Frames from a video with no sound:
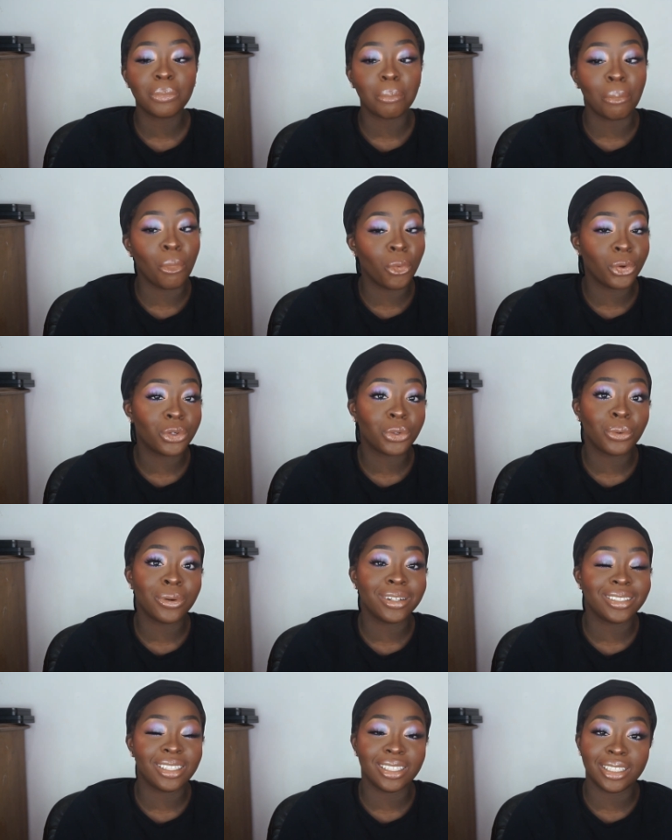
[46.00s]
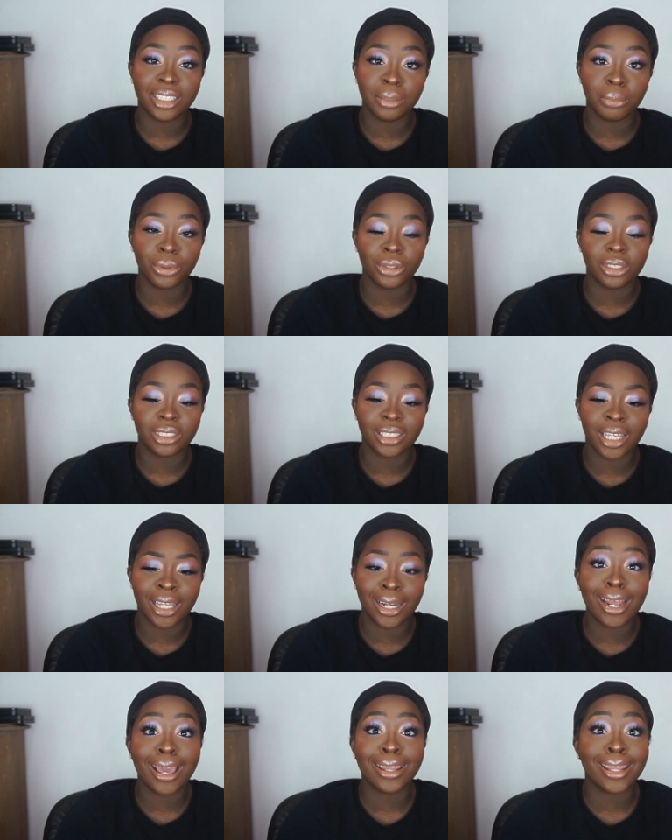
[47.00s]
more towards a deeper
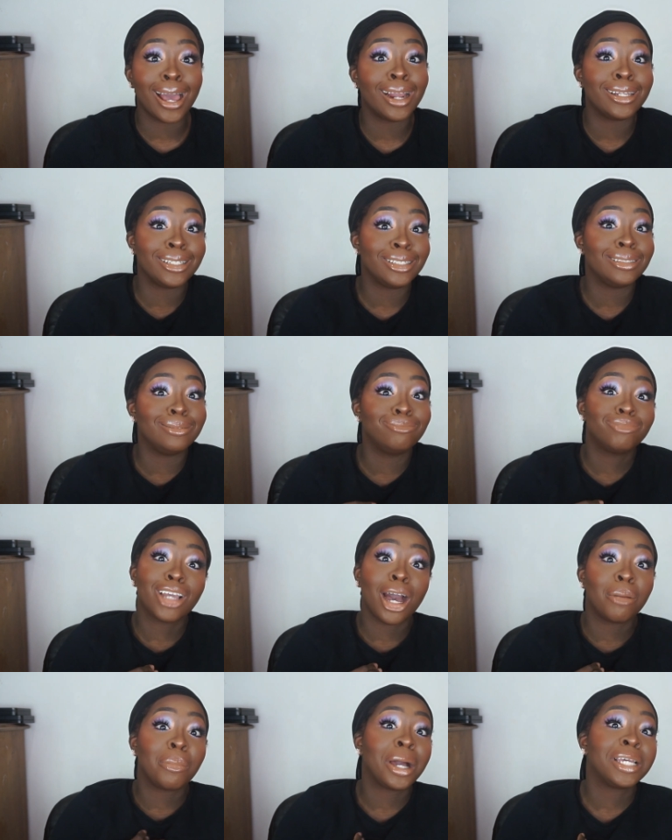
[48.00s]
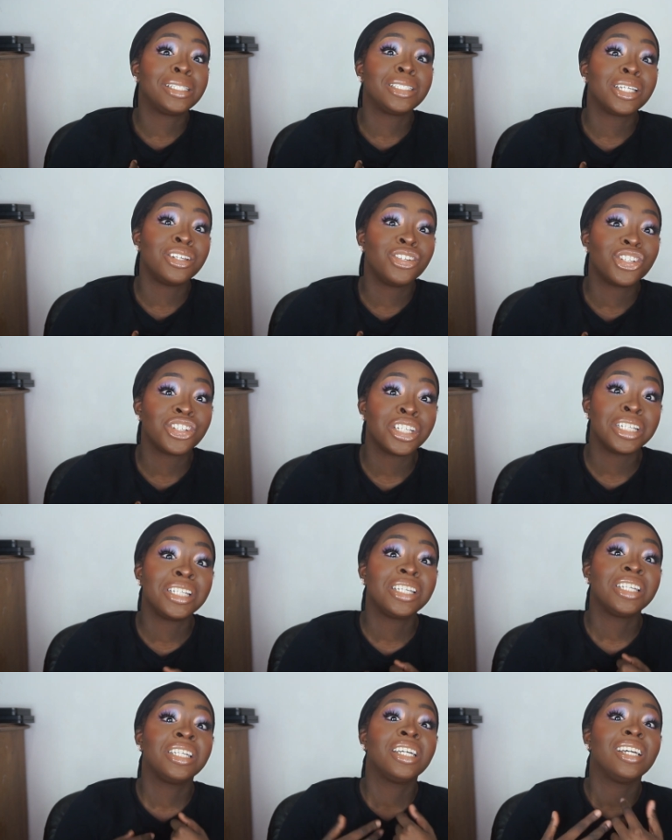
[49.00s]
skin, and that got my attention
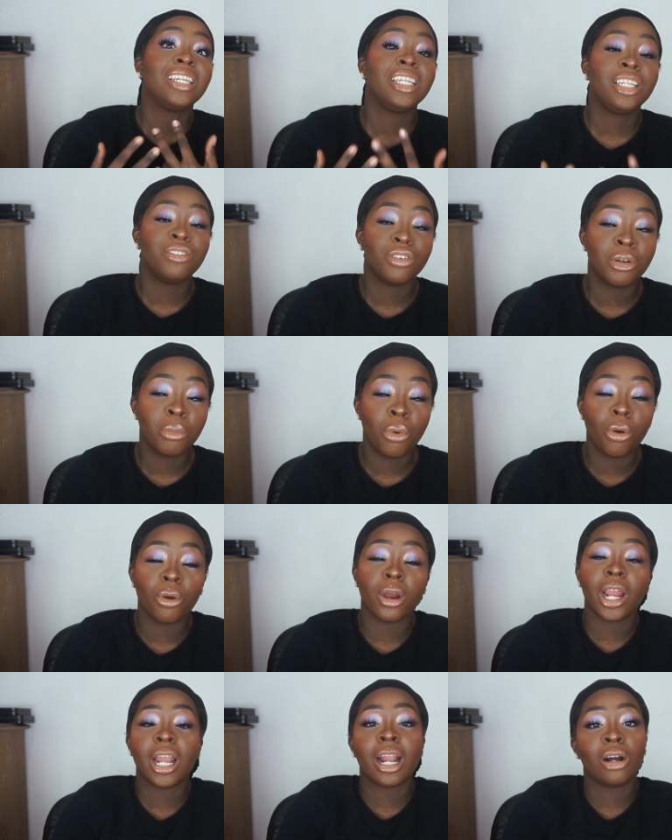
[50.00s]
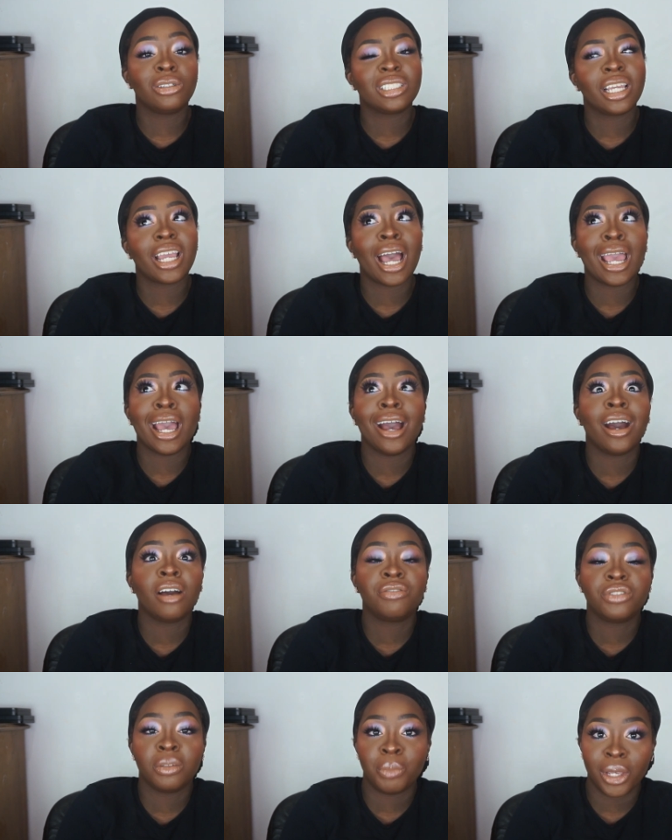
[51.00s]
even more. And I was like, I
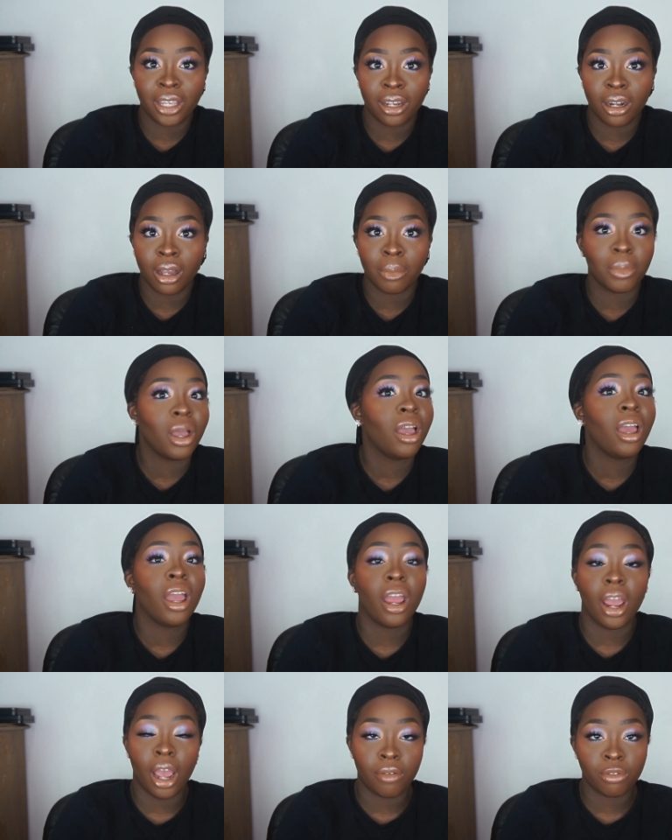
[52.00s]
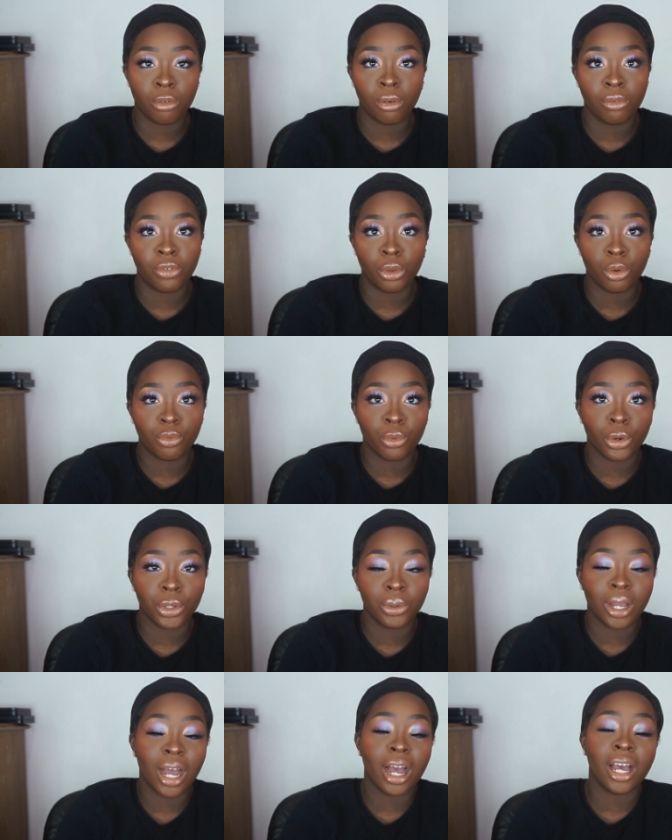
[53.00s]
have to pick it up, I have to review it for
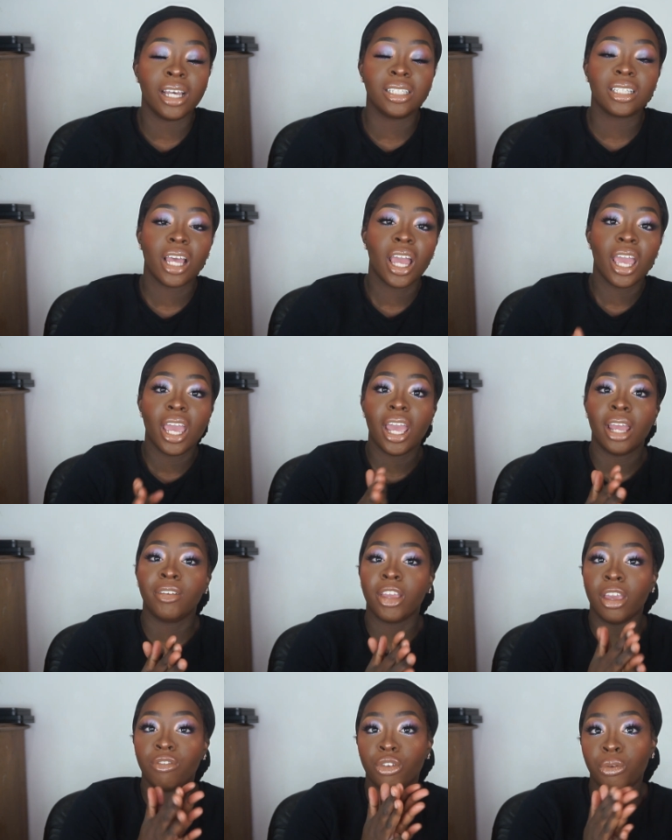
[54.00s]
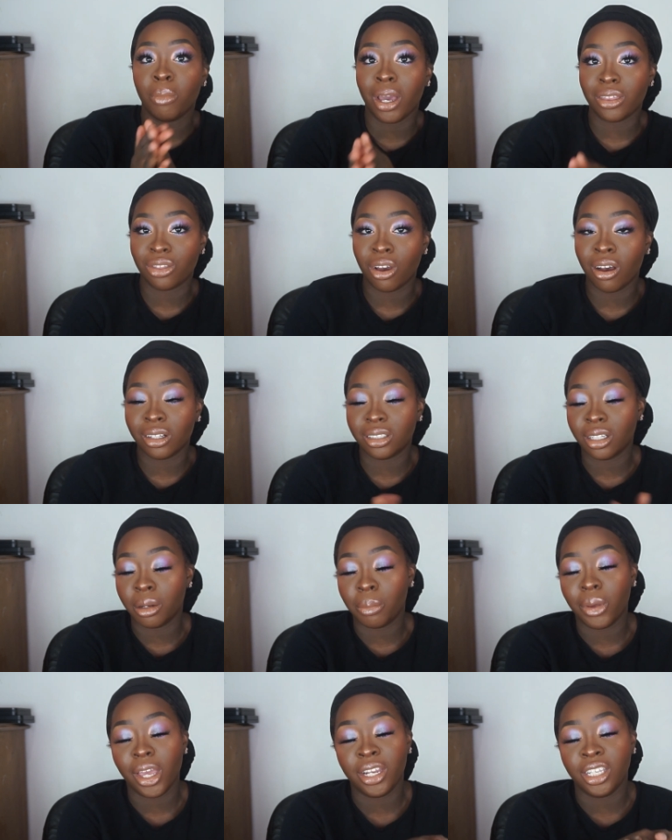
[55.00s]
you guys and give you my thoughts and
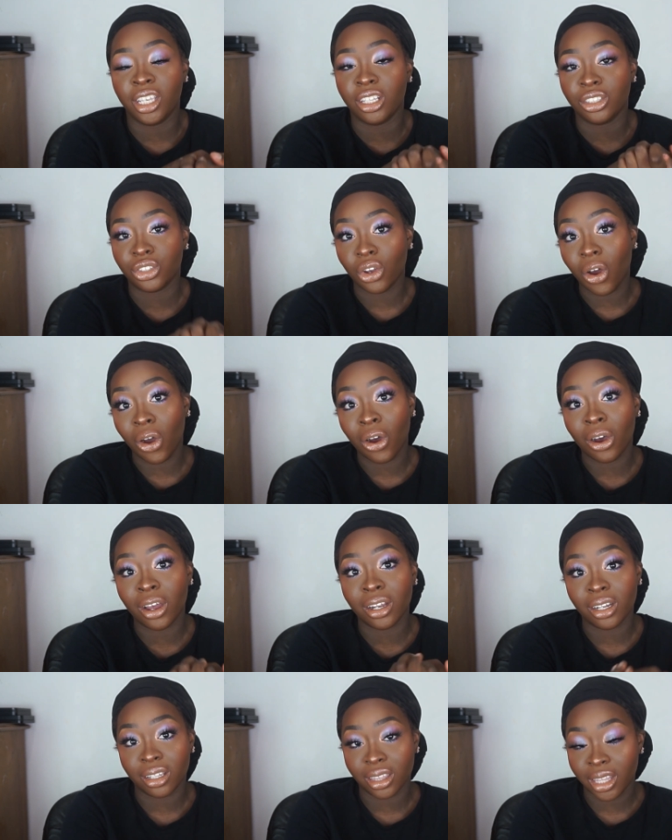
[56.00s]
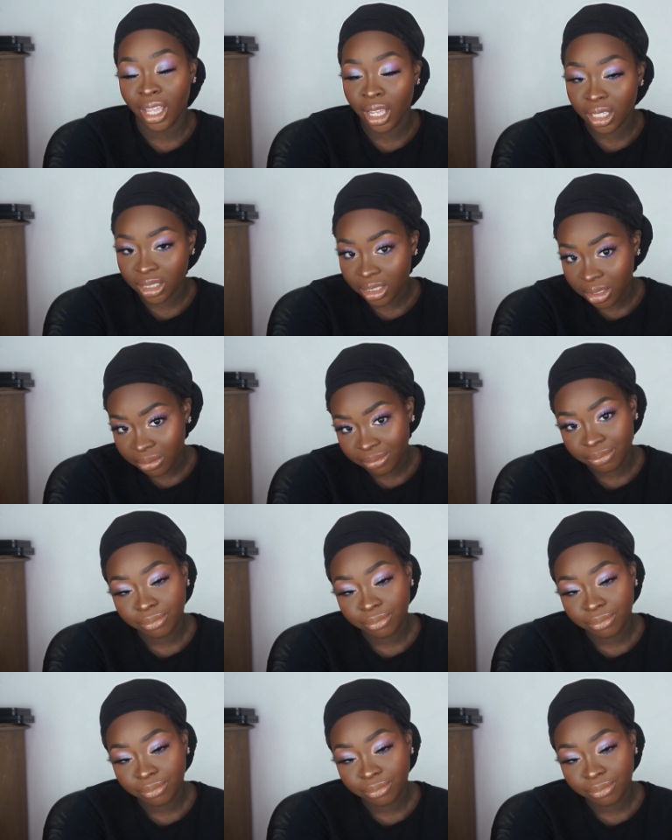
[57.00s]
opinions on this.